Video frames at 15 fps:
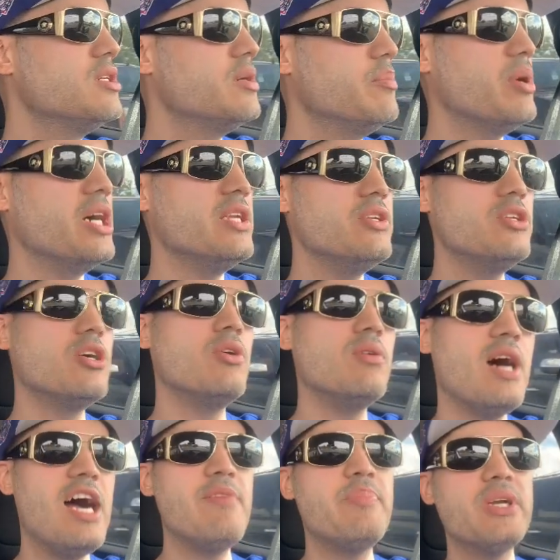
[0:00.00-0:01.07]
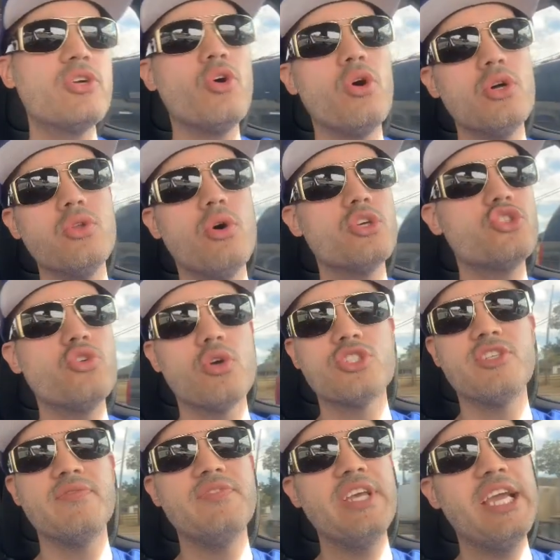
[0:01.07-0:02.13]
But you know, I've been called all
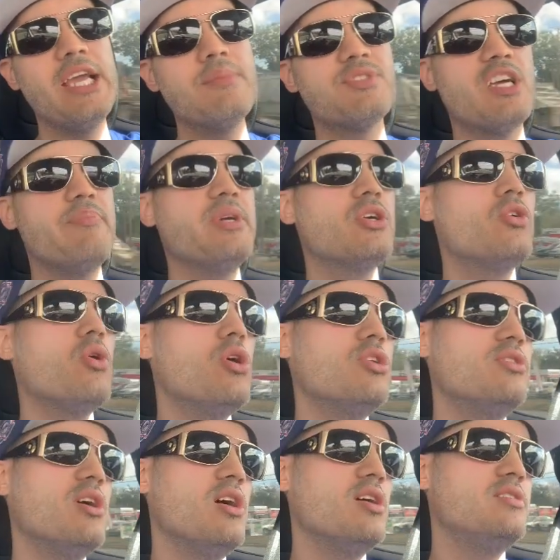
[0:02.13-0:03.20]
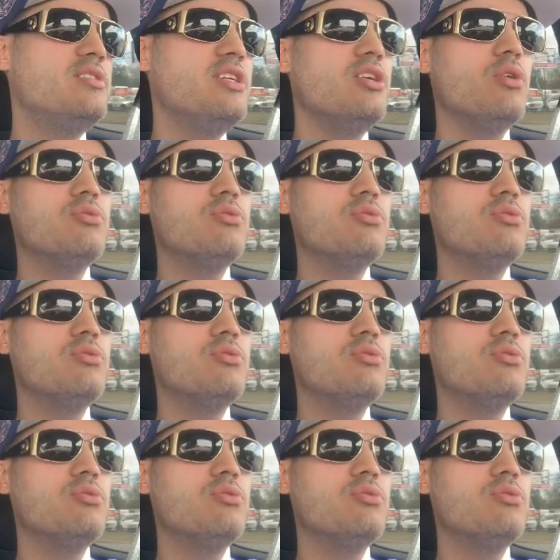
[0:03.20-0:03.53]
sorts of names. I've been called Tio